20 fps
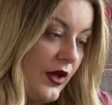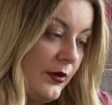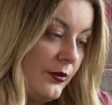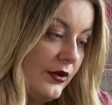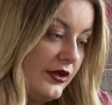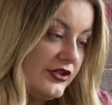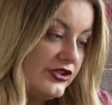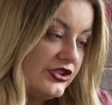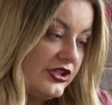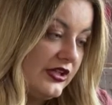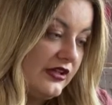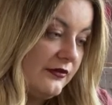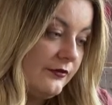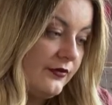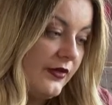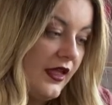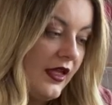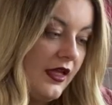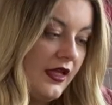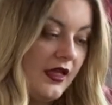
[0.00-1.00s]
blusher.
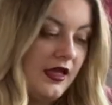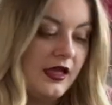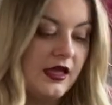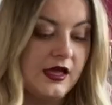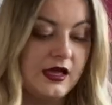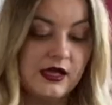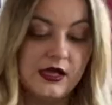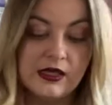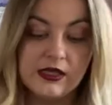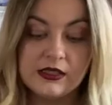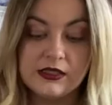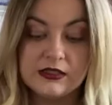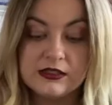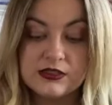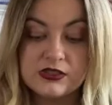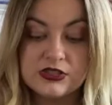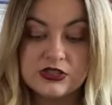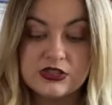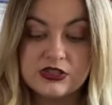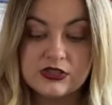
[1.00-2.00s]

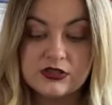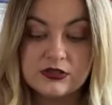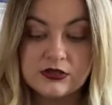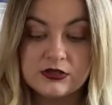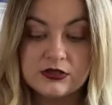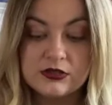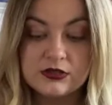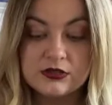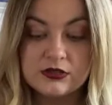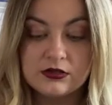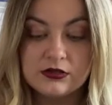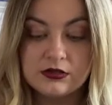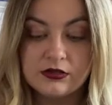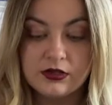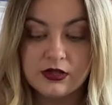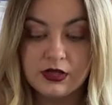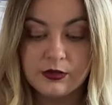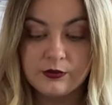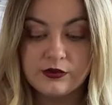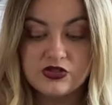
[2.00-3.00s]
And
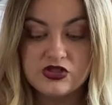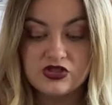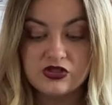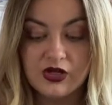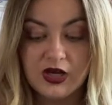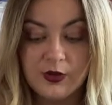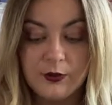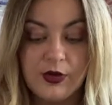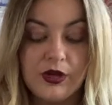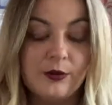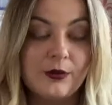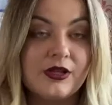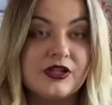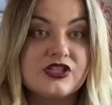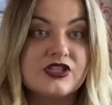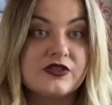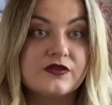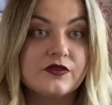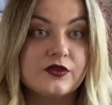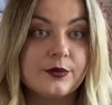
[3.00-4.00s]
I want to try wearing blusher
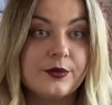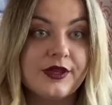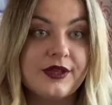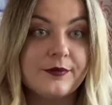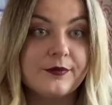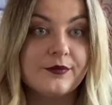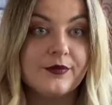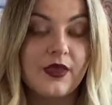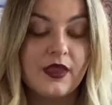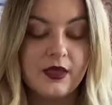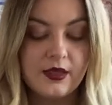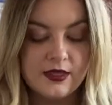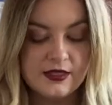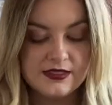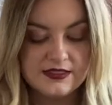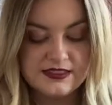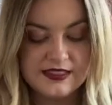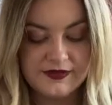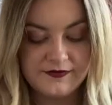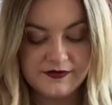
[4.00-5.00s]
for a bit,
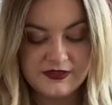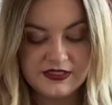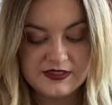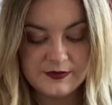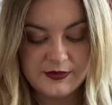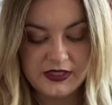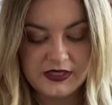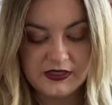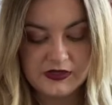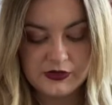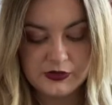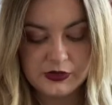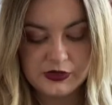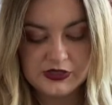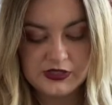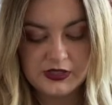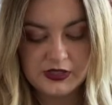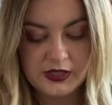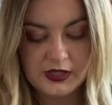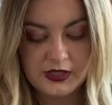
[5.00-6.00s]
see if it does me any good.
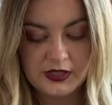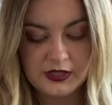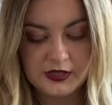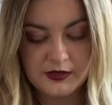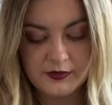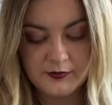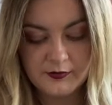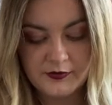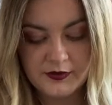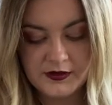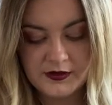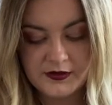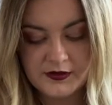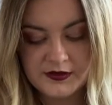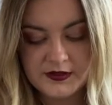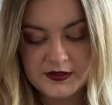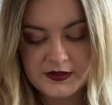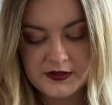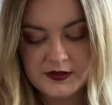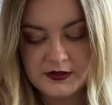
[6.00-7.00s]
And
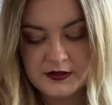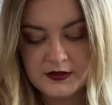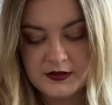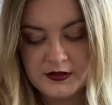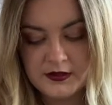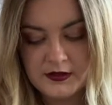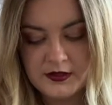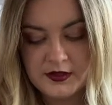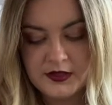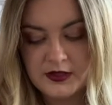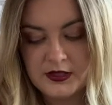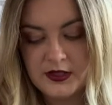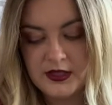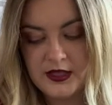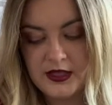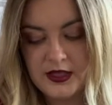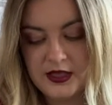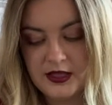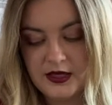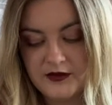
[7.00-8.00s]

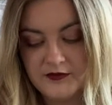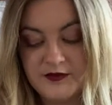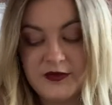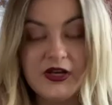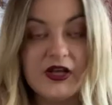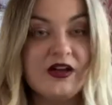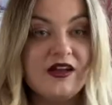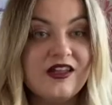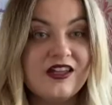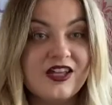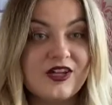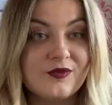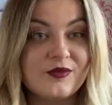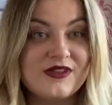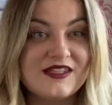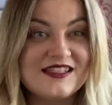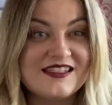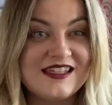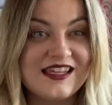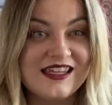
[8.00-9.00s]
I've been eyeing up this
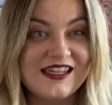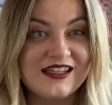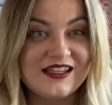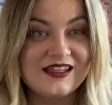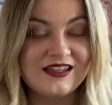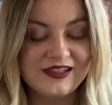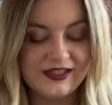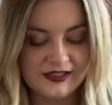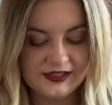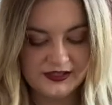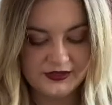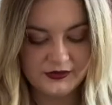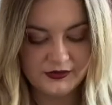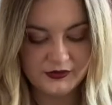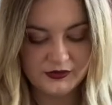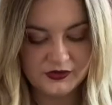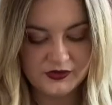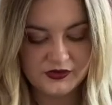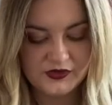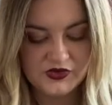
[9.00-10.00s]
kit, like little
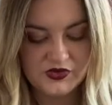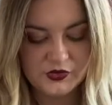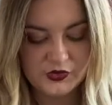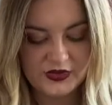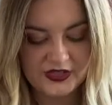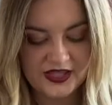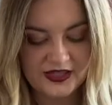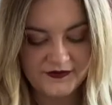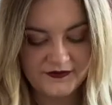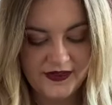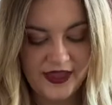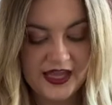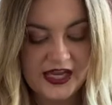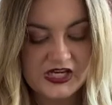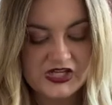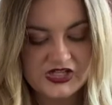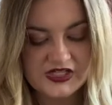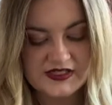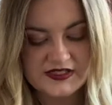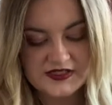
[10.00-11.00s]
contour kit, for
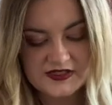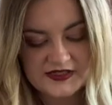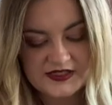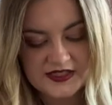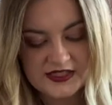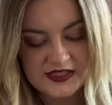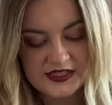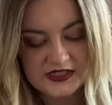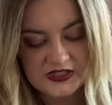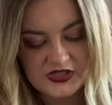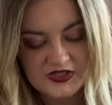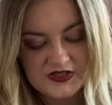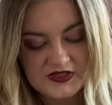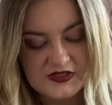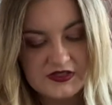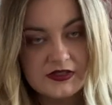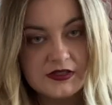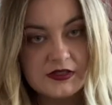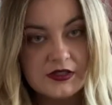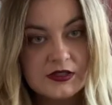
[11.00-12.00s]
ages because I think it just
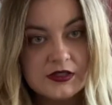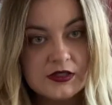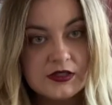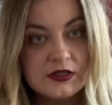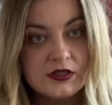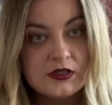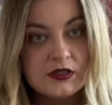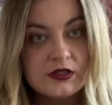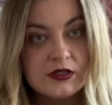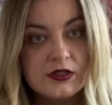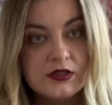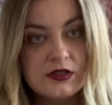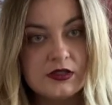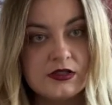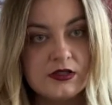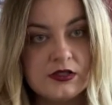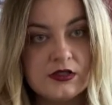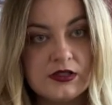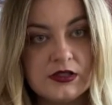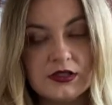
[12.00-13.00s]

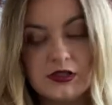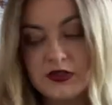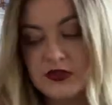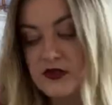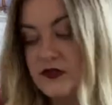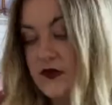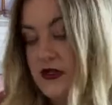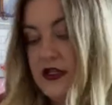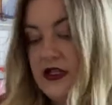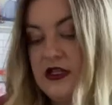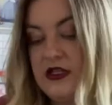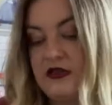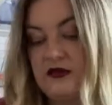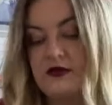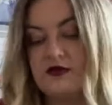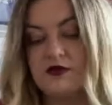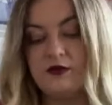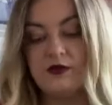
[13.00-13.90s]
looks really cute. So I'm